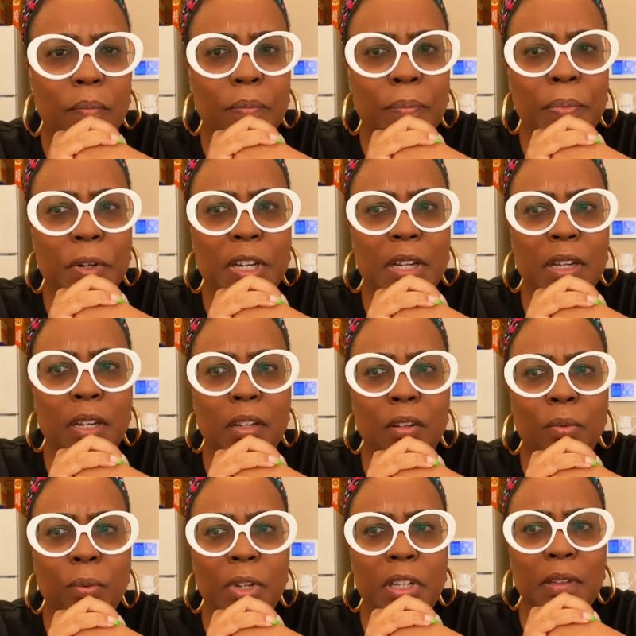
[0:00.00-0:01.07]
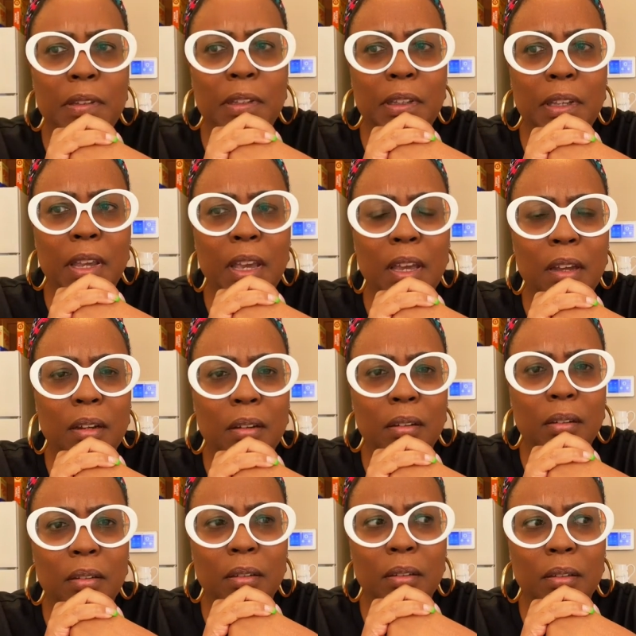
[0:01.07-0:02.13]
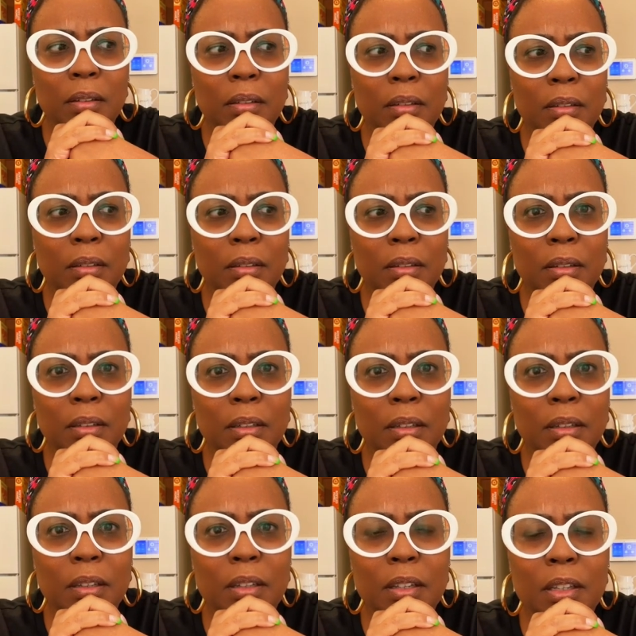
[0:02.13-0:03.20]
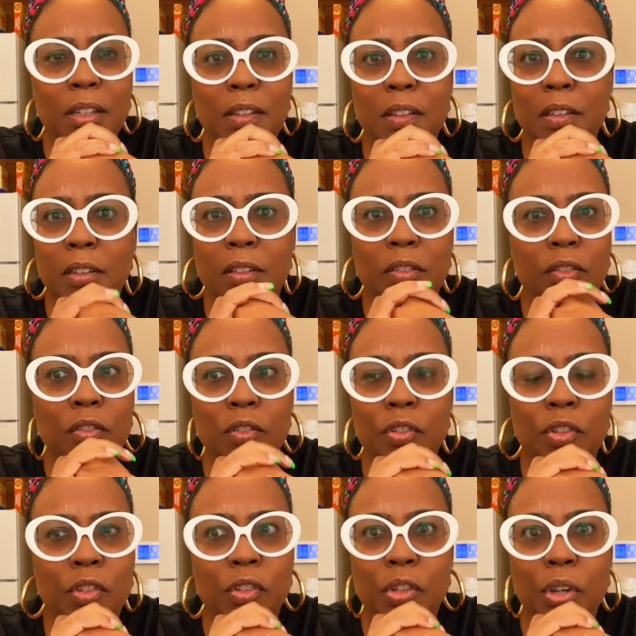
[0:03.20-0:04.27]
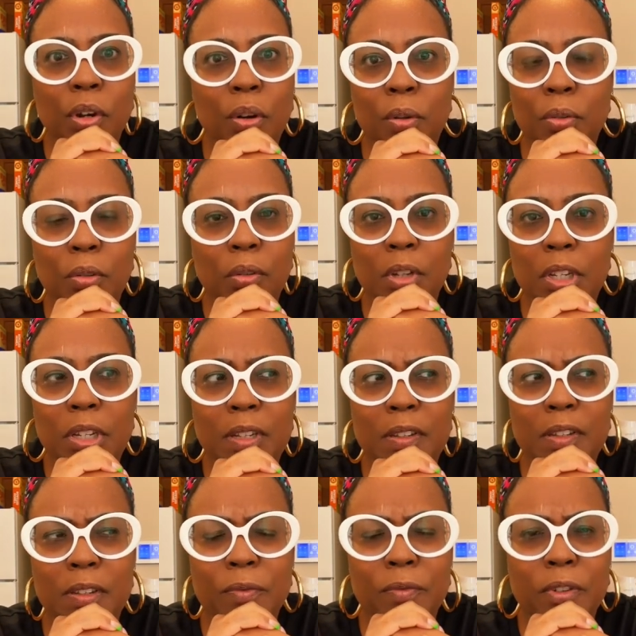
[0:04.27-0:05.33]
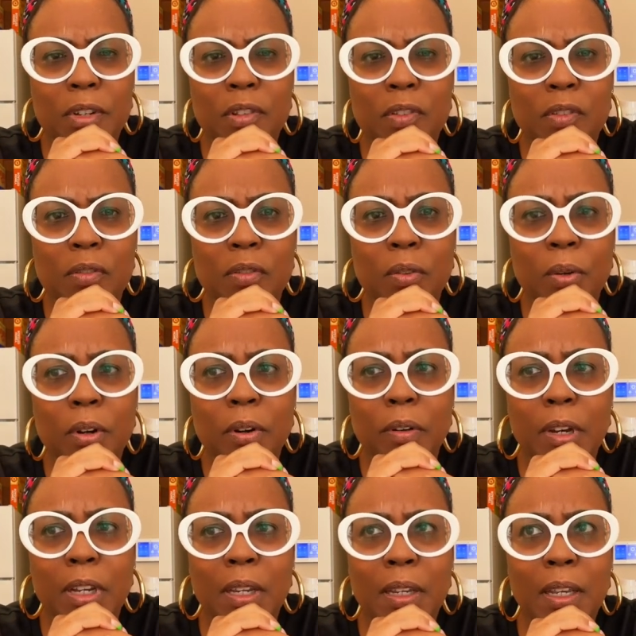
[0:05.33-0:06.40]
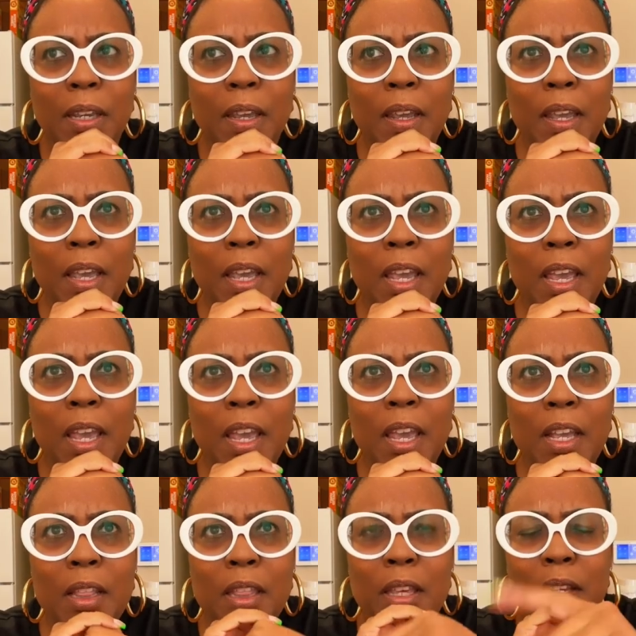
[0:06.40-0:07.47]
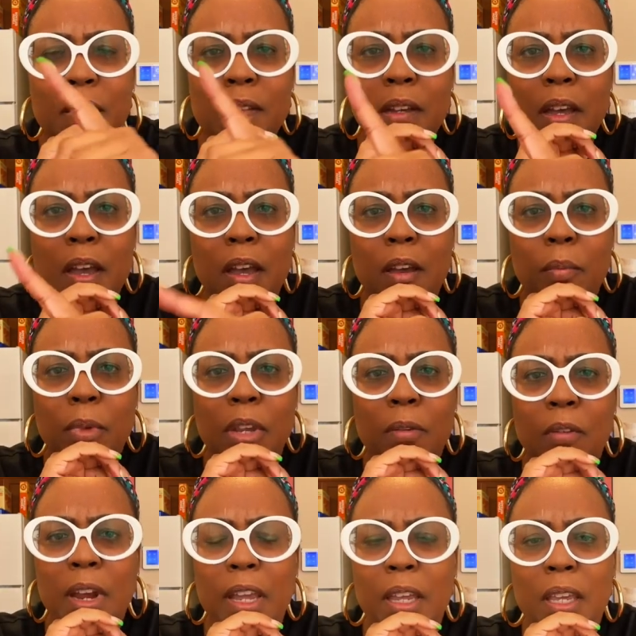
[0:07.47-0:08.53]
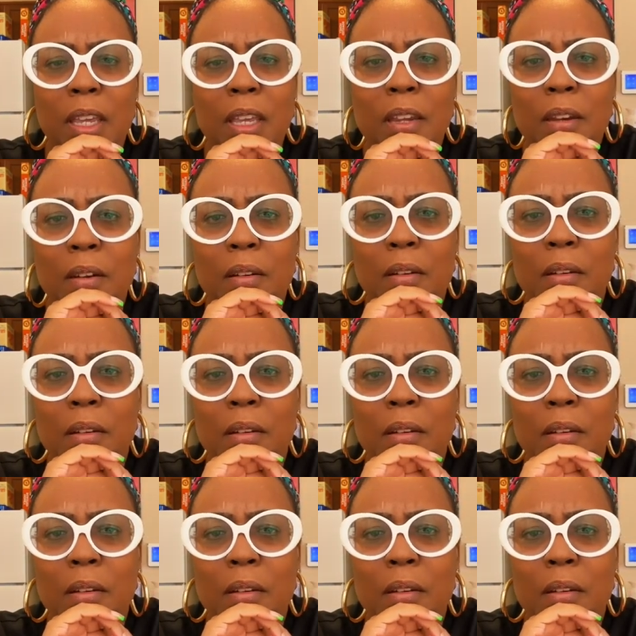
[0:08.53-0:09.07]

But in Louisiana, it's a totally different story. And this comment right here,